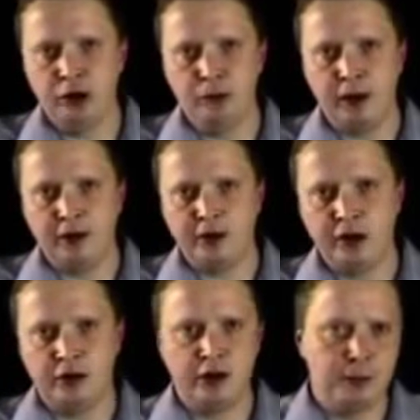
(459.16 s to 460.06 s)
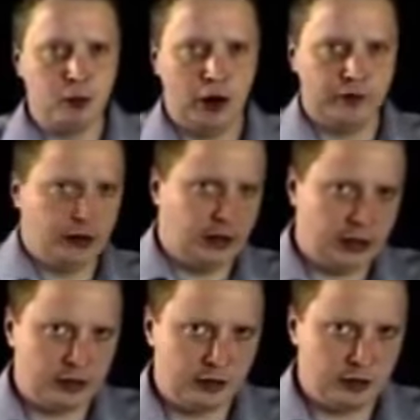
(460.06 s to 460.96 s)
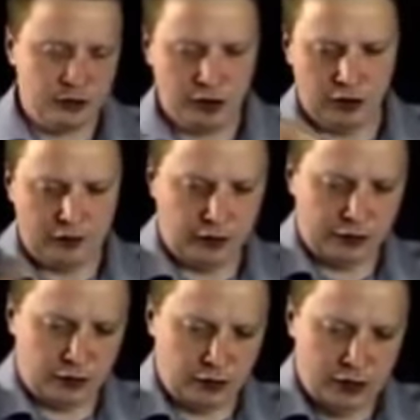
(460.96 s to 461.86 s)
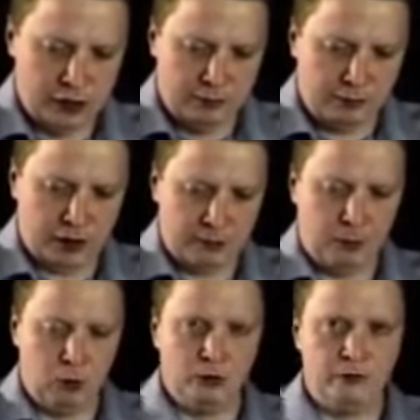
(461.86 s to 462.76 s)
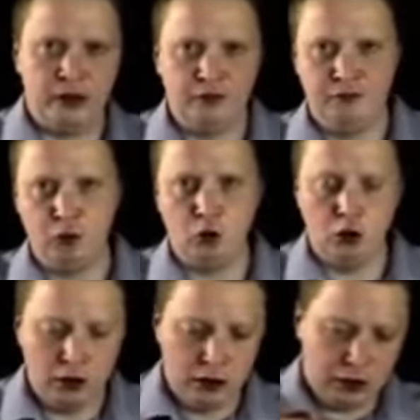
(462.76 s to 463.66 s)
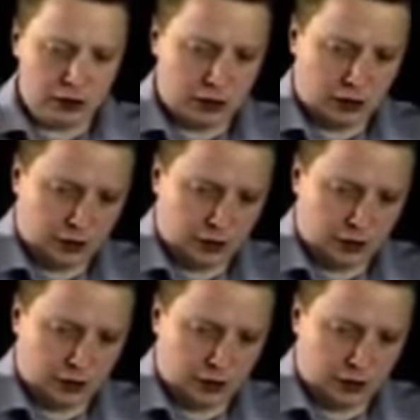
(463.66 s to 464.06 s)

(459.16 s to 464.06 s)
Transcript: you basically, the typical idea here, King's Indian idea, is go take the pawn on d4, and